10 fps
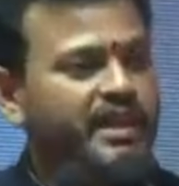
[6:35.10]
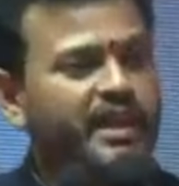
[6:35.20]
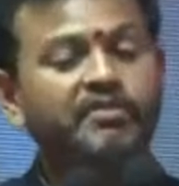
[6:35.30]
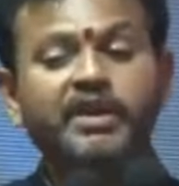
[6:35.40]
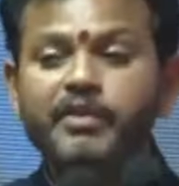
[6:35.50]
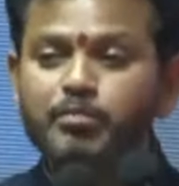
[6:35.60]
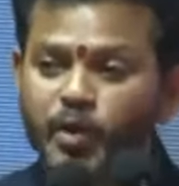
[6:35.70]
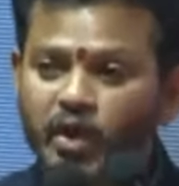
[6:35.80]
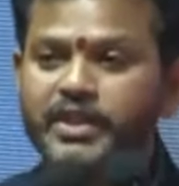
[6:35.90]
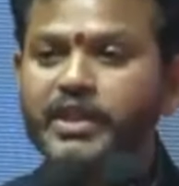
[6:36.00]
And when we
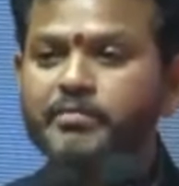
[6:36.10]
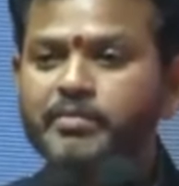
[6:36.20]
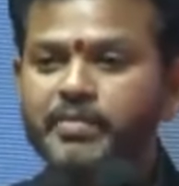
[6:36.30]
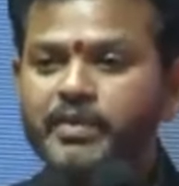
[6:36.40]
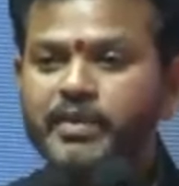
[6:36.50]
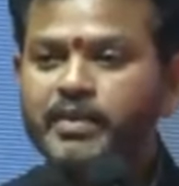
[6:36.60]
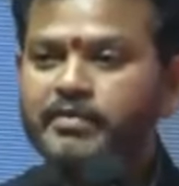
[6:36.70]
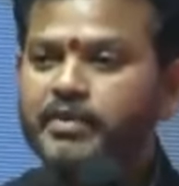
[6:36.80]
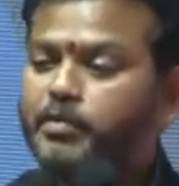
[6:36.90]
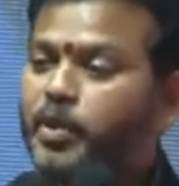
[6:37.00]
brought them,
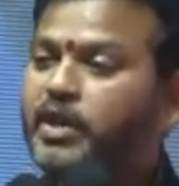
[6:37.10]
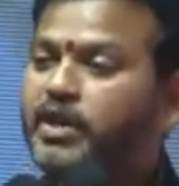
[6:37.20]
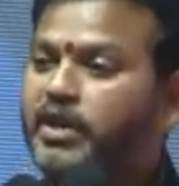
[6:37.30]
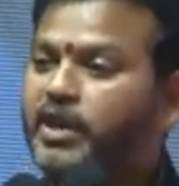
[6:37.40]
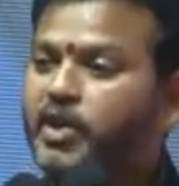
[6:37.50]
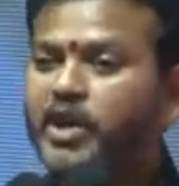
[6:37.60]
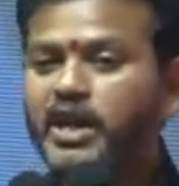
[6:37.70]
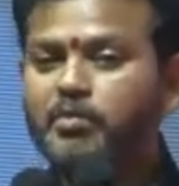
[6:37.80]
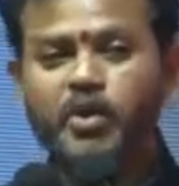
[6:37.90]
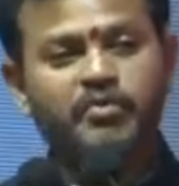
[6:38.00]
we brought a record
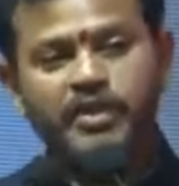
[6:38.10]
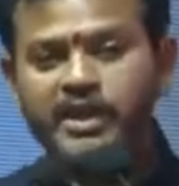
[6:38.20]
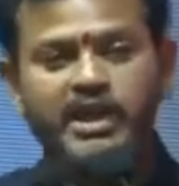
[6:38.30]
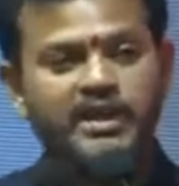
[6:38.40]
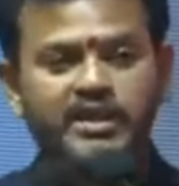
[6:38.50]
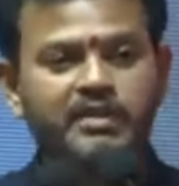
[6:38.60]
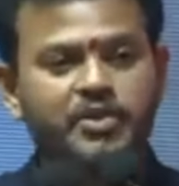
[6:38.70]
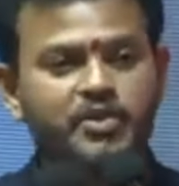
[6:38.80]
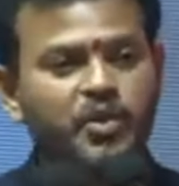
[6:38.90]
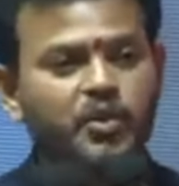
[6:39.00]
number of, earlier there
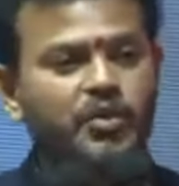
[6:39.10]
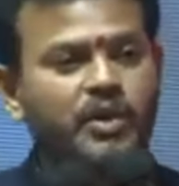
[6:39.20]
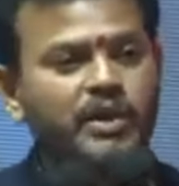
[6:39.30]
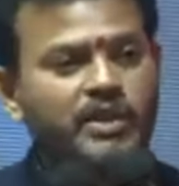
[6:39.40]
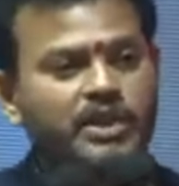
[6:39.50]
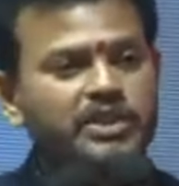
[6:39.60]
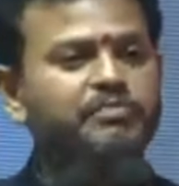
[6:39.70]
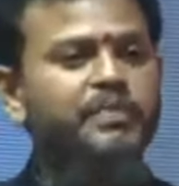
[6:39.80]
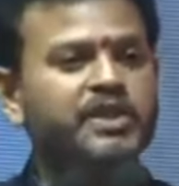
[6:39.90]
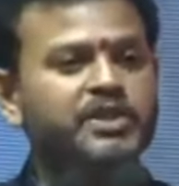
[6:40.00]
was no
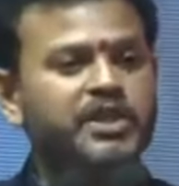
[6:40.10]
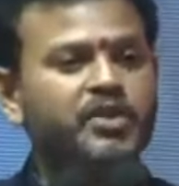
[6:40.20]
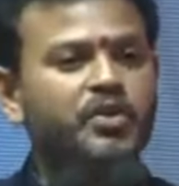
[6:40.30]
chief minister